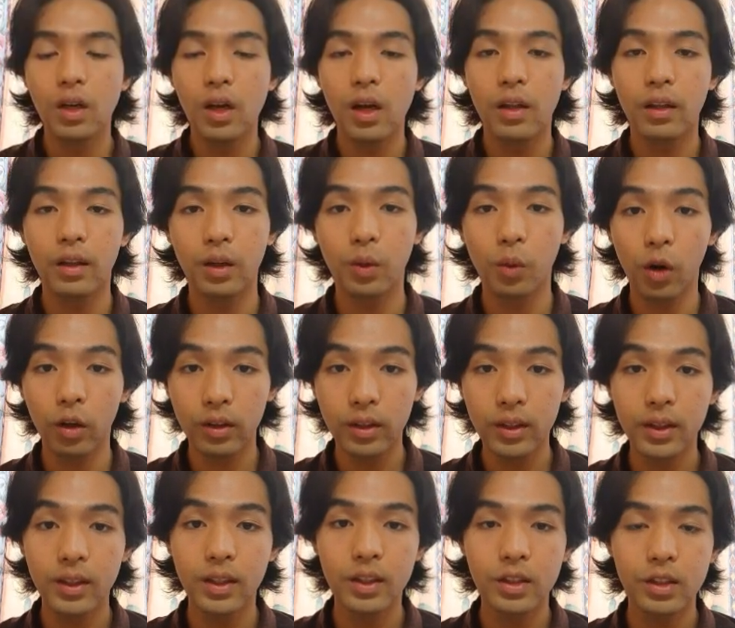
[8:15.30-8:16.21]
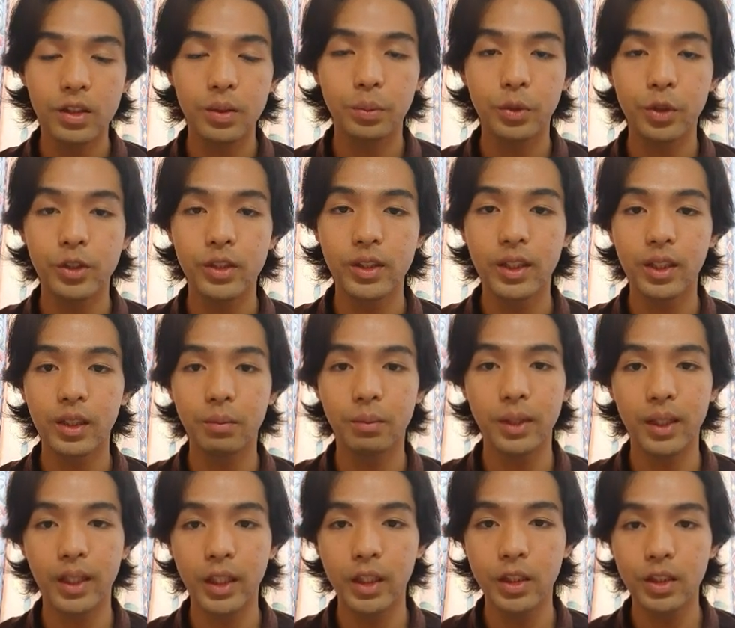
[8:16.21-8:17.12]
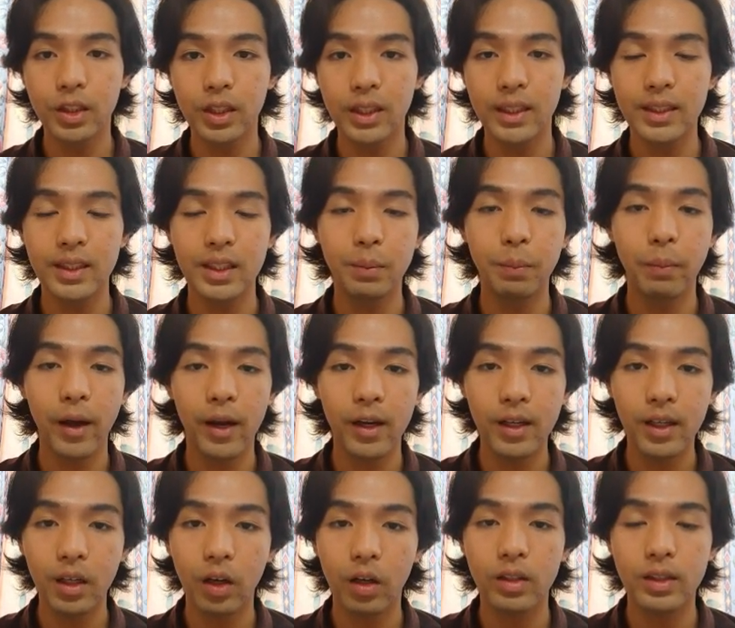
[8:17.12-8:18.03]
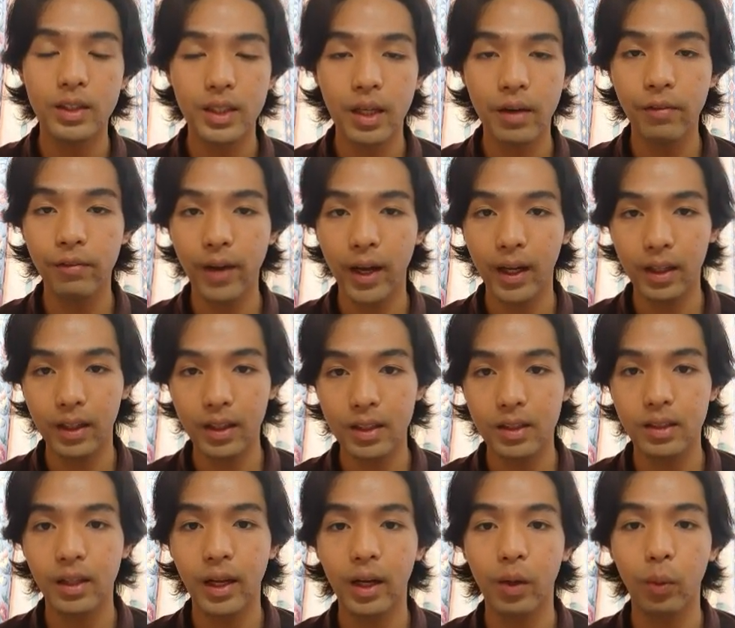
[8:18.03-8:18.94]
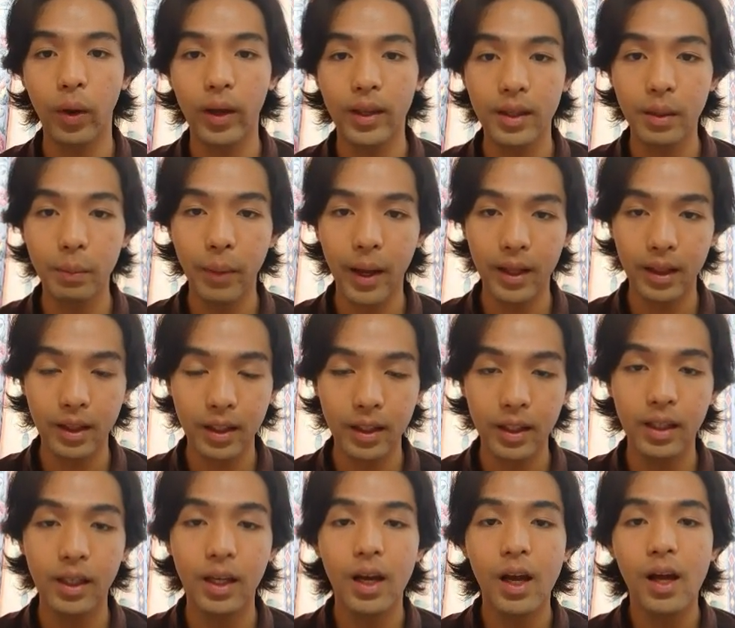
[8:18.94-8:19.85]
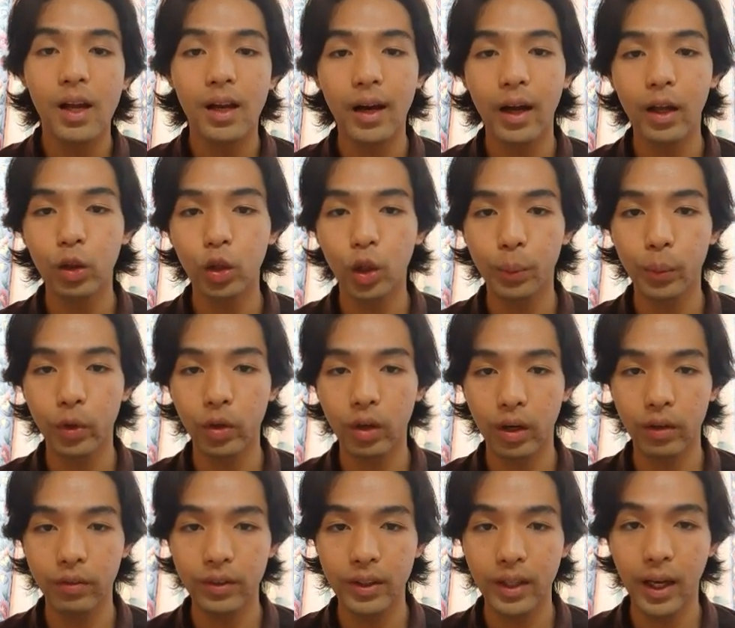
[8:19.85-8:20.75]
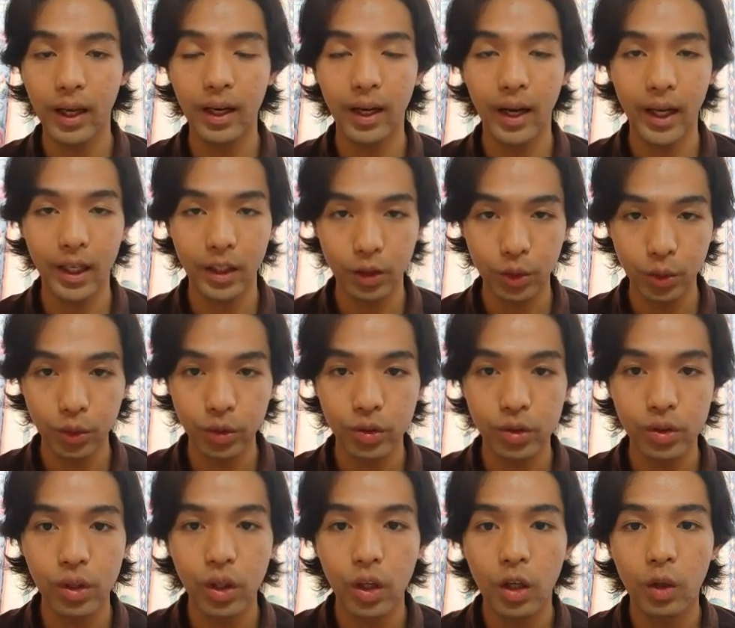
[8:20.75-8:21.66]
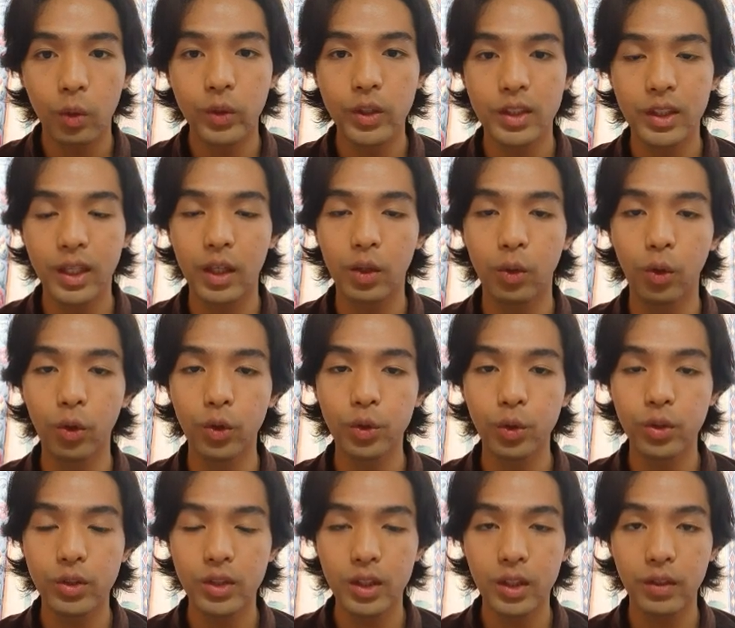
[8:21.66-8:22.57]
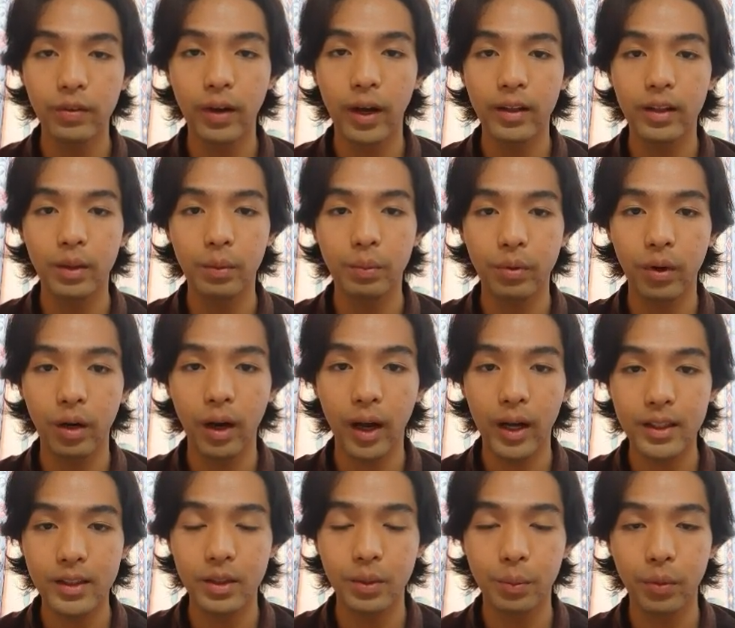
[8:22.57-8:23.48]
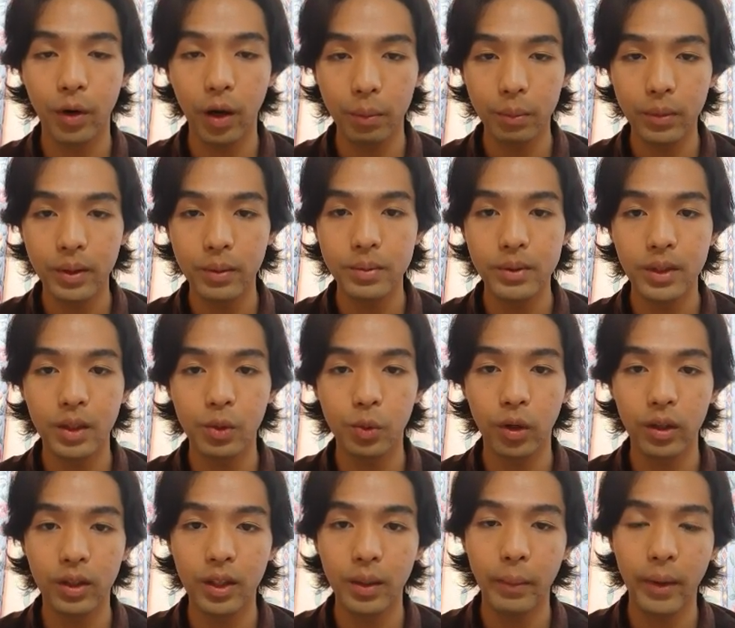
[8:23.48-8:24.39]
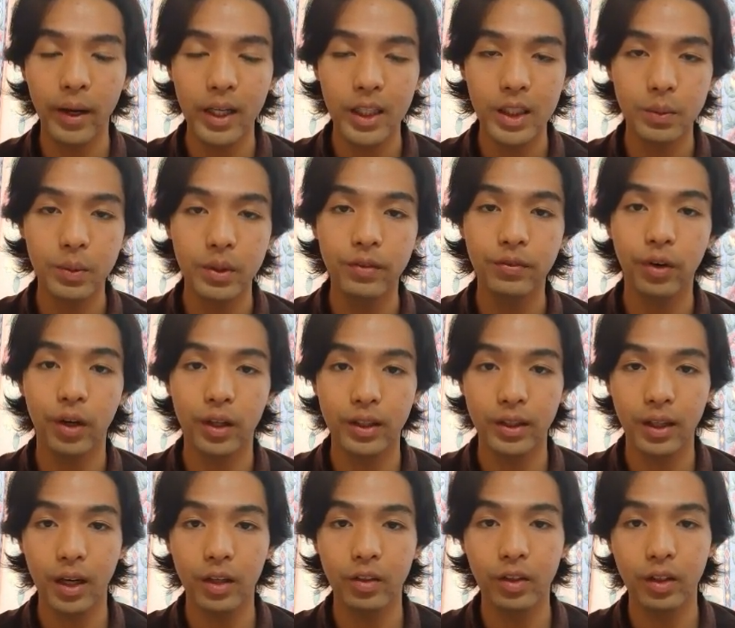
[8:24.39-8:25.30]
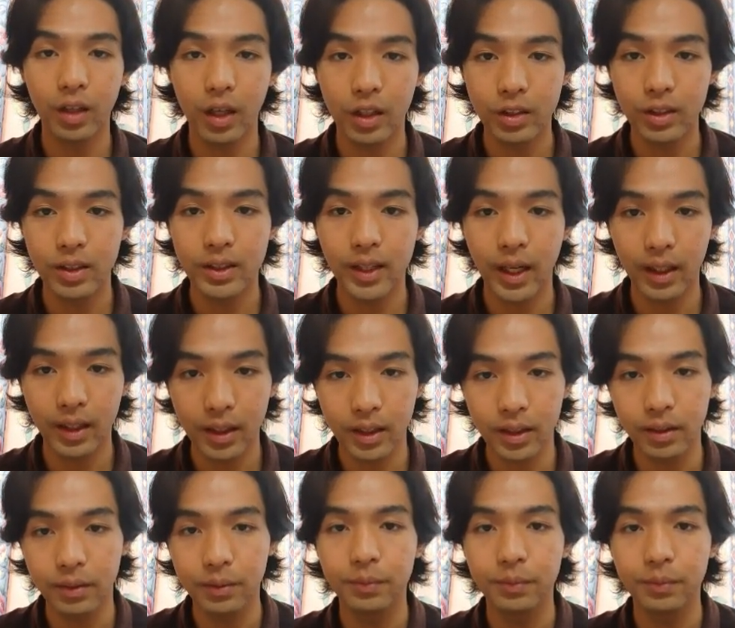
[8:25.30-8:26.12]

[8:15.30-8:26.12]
The water distribution in Malaysia is dependent on some factors like weather pattern, land topography and land use, which can also serve as the problems in water management for the agriculture sector.